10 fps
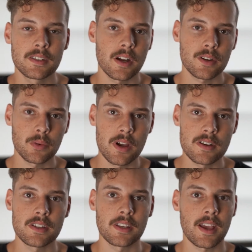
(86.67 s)
tucked away
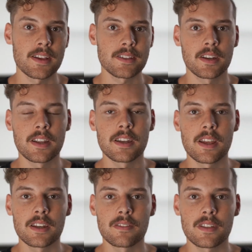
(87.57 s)
just in case I need
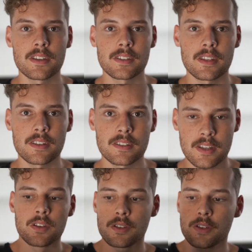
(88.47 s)
any of these things.
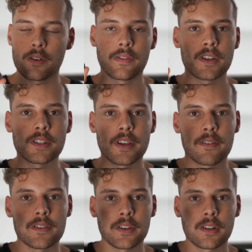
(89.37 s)
So firstly,
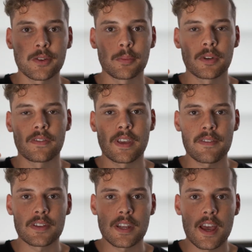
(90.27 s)
I've just got a little bit of
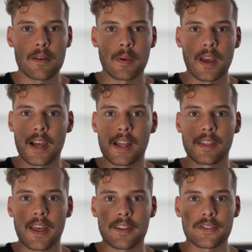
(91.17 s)
gaffer tape,
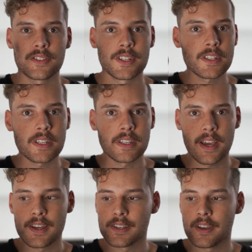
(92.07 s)
and that's just in
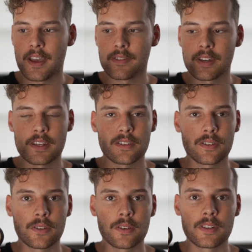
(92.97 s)
case I ever need
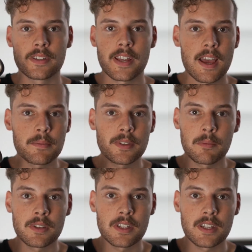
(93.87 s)
to tape
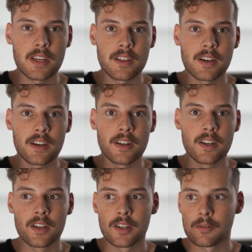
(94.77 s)
something together,
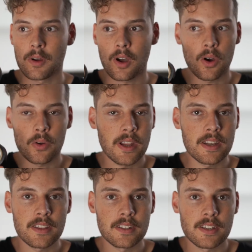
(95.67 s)
hold
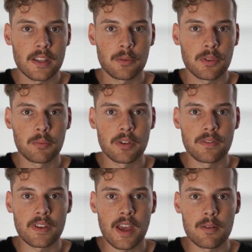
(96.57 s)
anything together with a bit
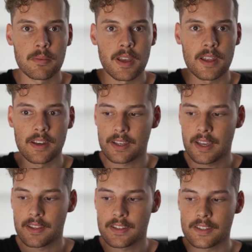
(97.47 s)
of tape. And
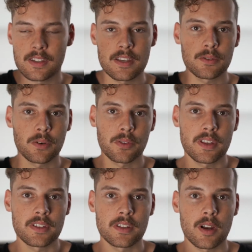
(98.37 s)
again, these are all
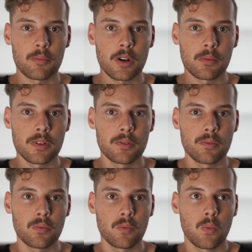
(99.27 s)
things that I probably
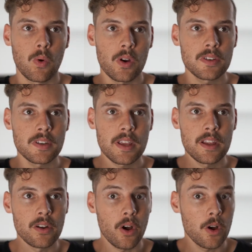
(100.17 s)
won't
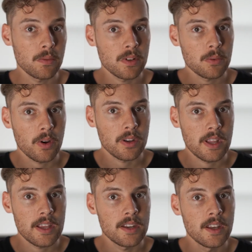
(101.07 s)
need or hopefully won't
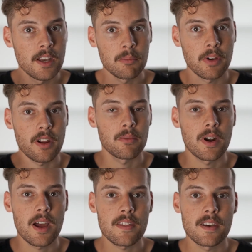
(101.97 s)
need, but I'd
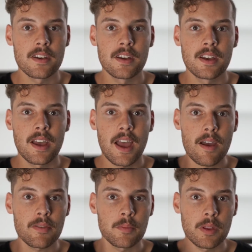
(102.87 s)
rather
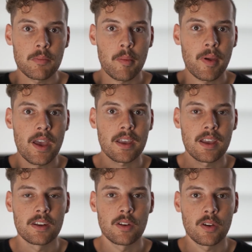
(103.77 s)
have them in my bag
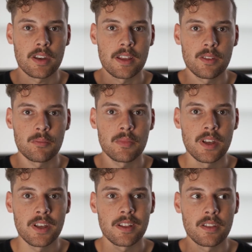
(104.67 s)
and not need them
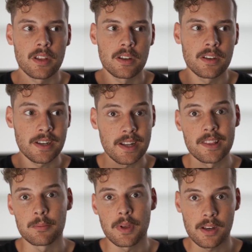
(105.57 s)
than need
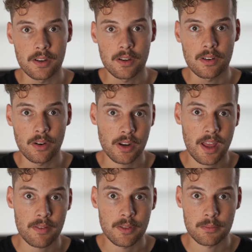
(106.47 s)
them and not
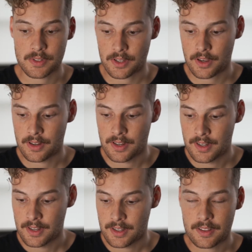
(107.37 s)
have them. So
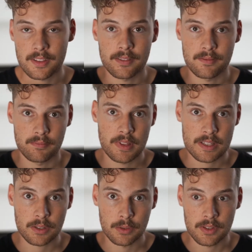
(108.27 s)

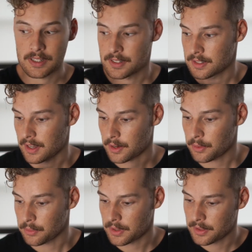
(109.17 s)
that's a good thing to start
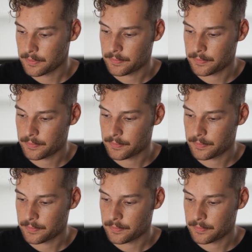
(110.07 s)
off with.